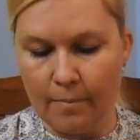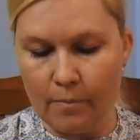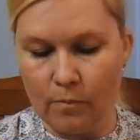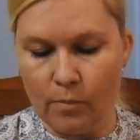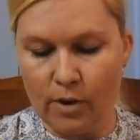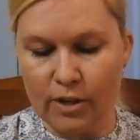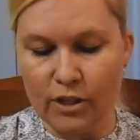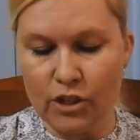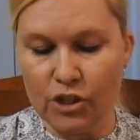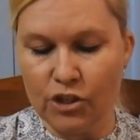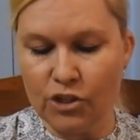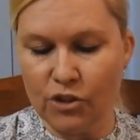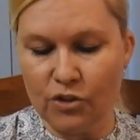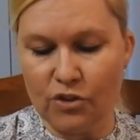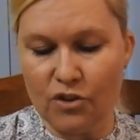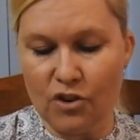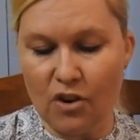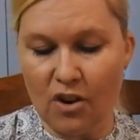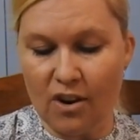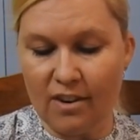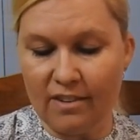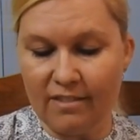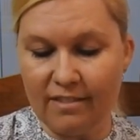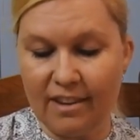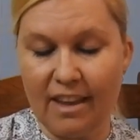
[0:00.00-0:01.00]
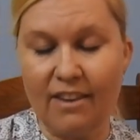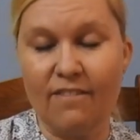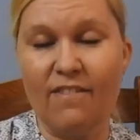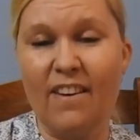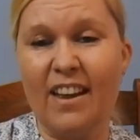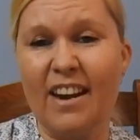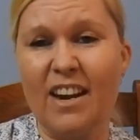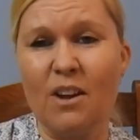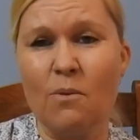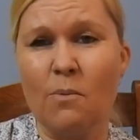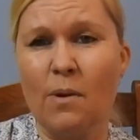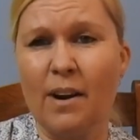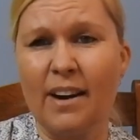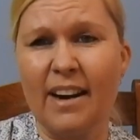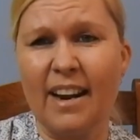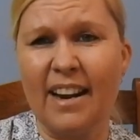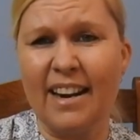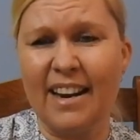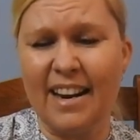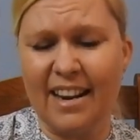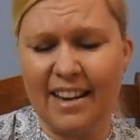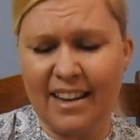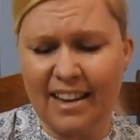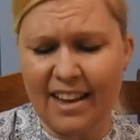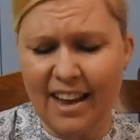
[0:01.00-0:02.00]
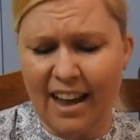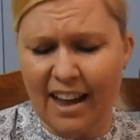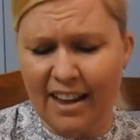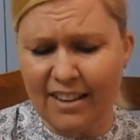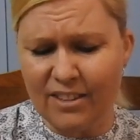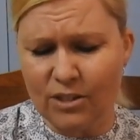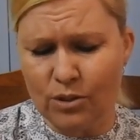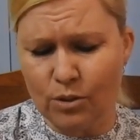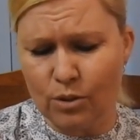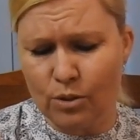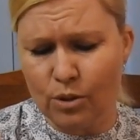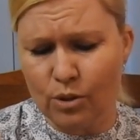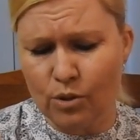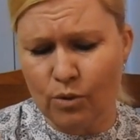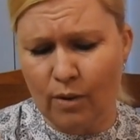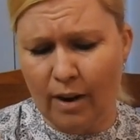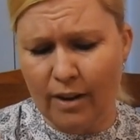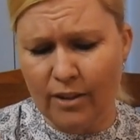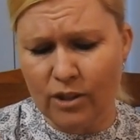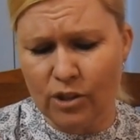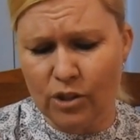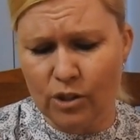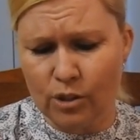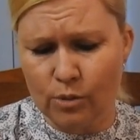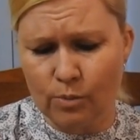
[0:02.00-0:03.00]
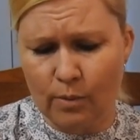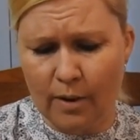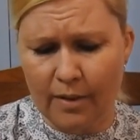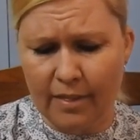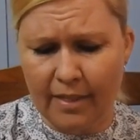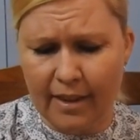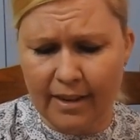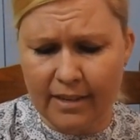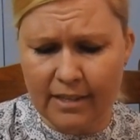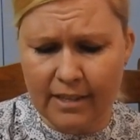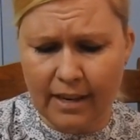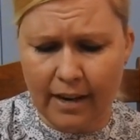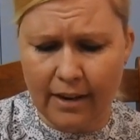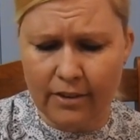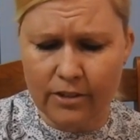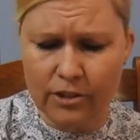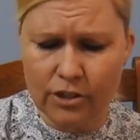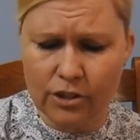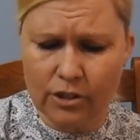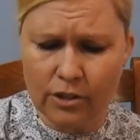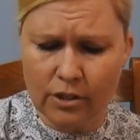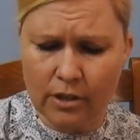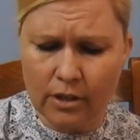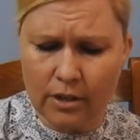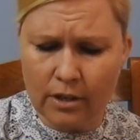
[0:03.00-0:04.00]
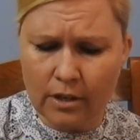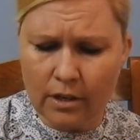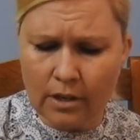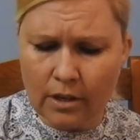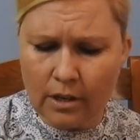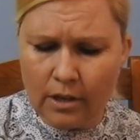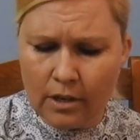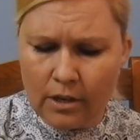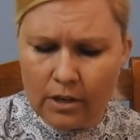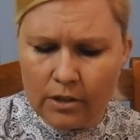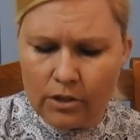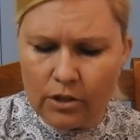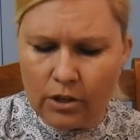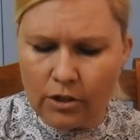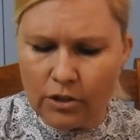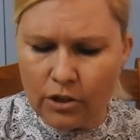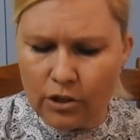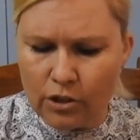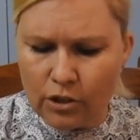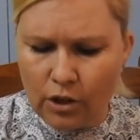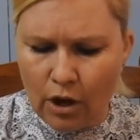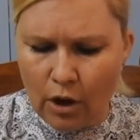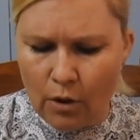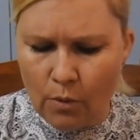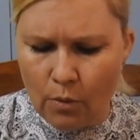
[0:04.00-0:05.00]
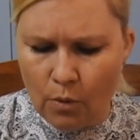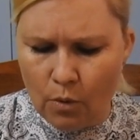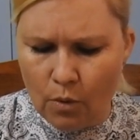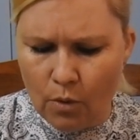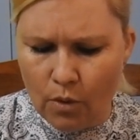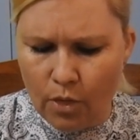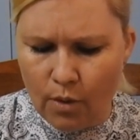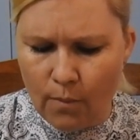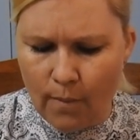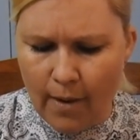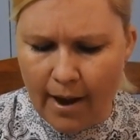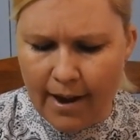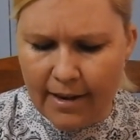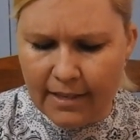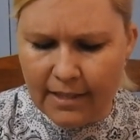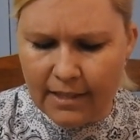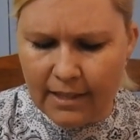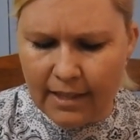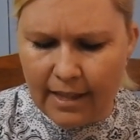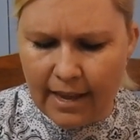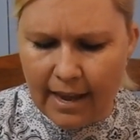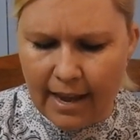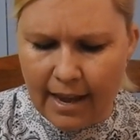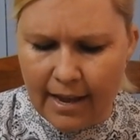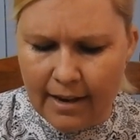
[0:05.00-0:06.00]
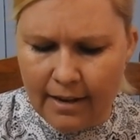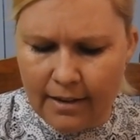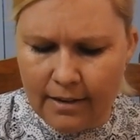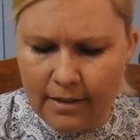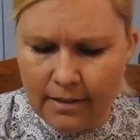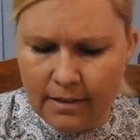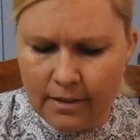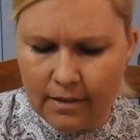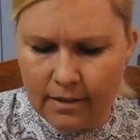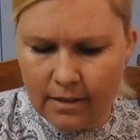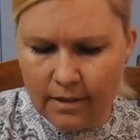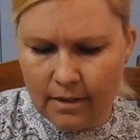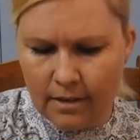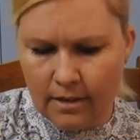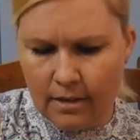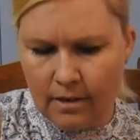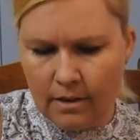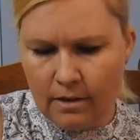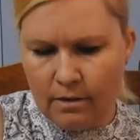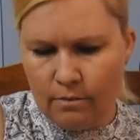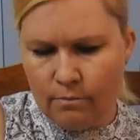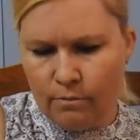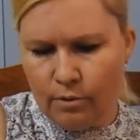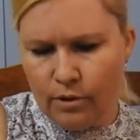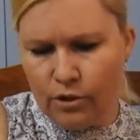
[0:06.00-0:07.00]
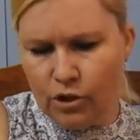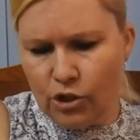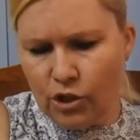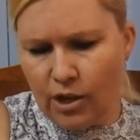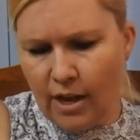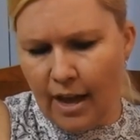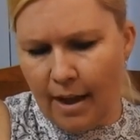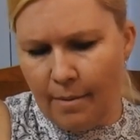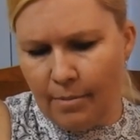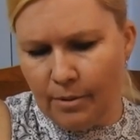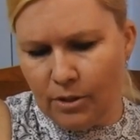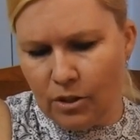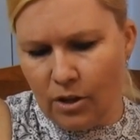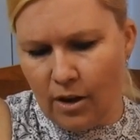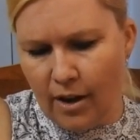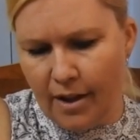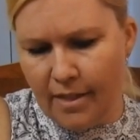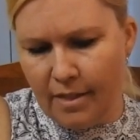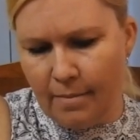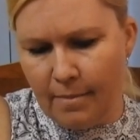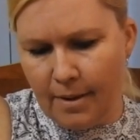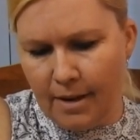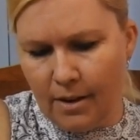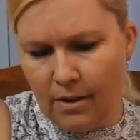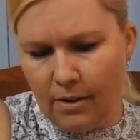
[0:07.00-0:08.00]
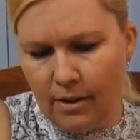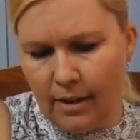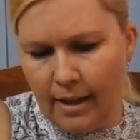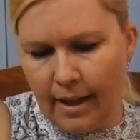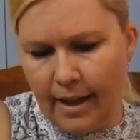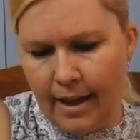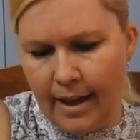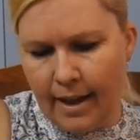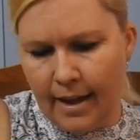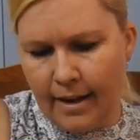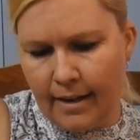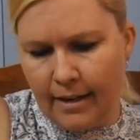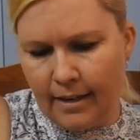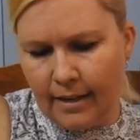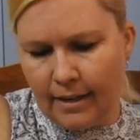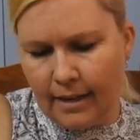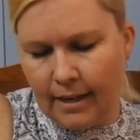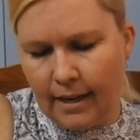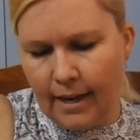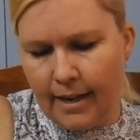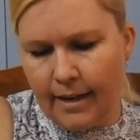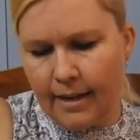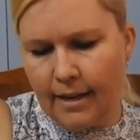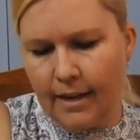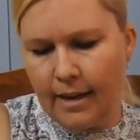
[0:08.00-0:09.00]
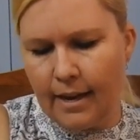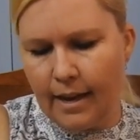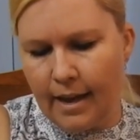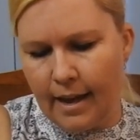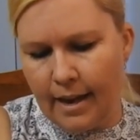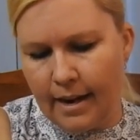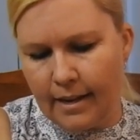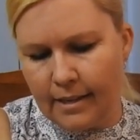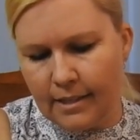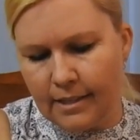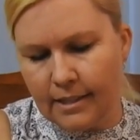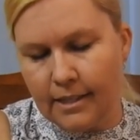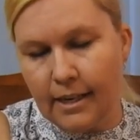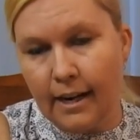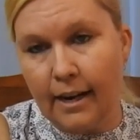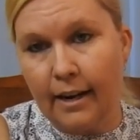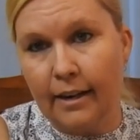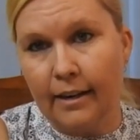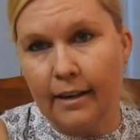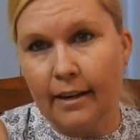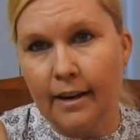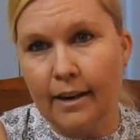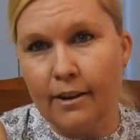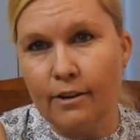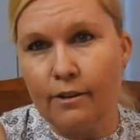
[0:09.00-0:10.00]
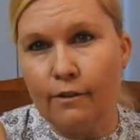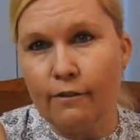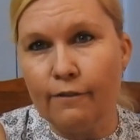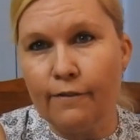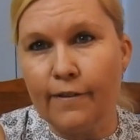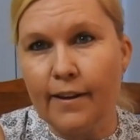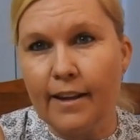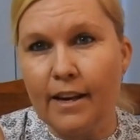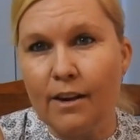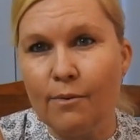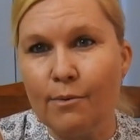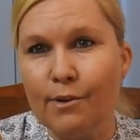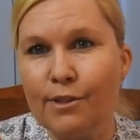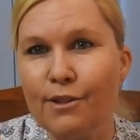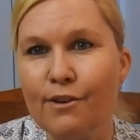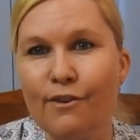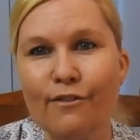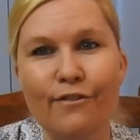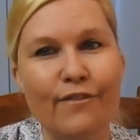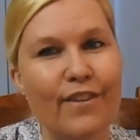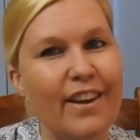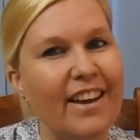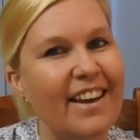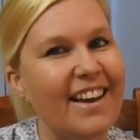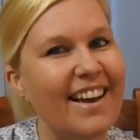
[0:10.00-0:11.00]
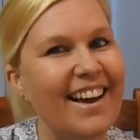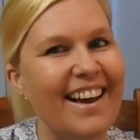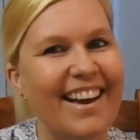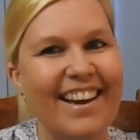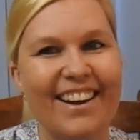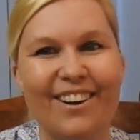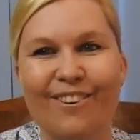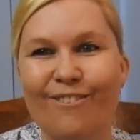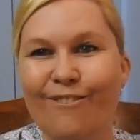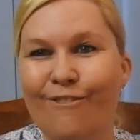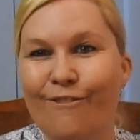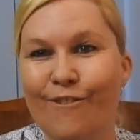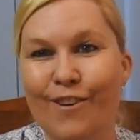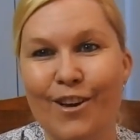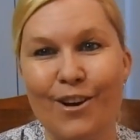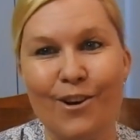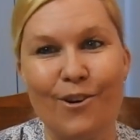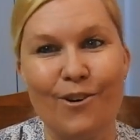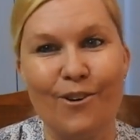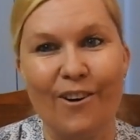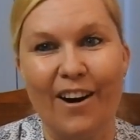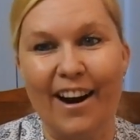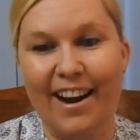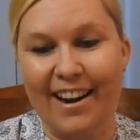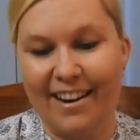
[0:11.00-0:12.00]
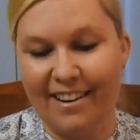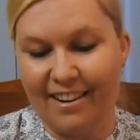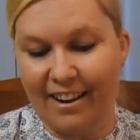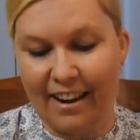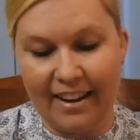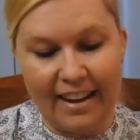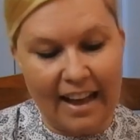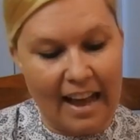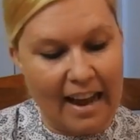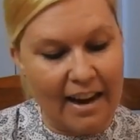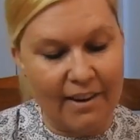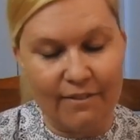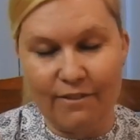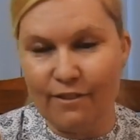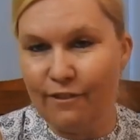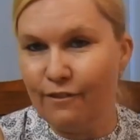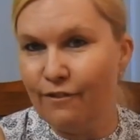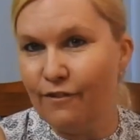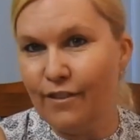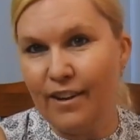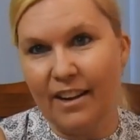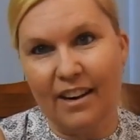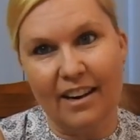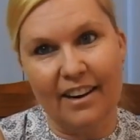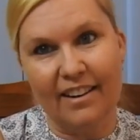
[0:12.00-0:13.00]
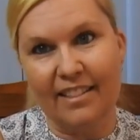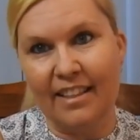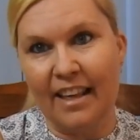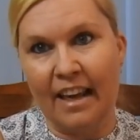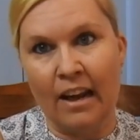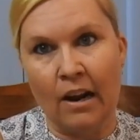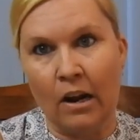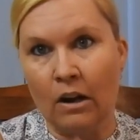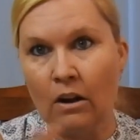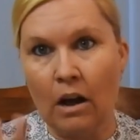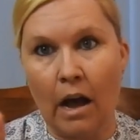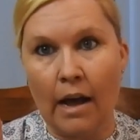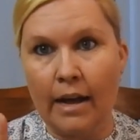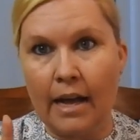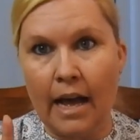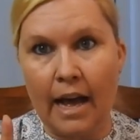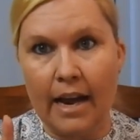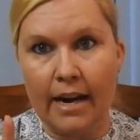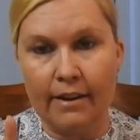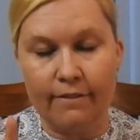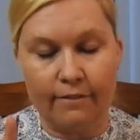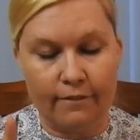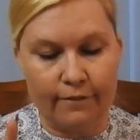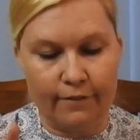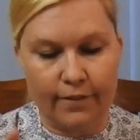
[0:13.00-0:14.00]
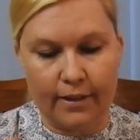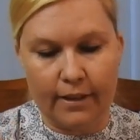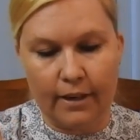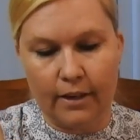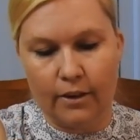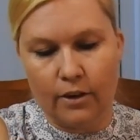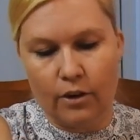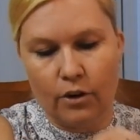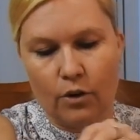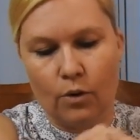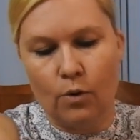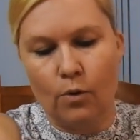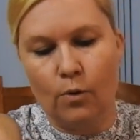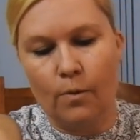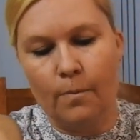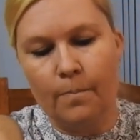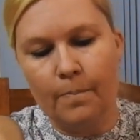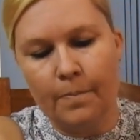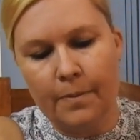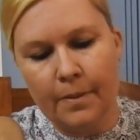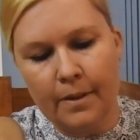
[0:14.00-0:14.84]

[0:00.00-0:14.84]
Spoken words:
which should not give anyone any cuts or scratches when they touch. So just go all the way to the end, put your cable tie in the middle and click, and it's done. And you'll feel it with your finger. It'll feel great. I can't even feel it there. I can't even feel it at all.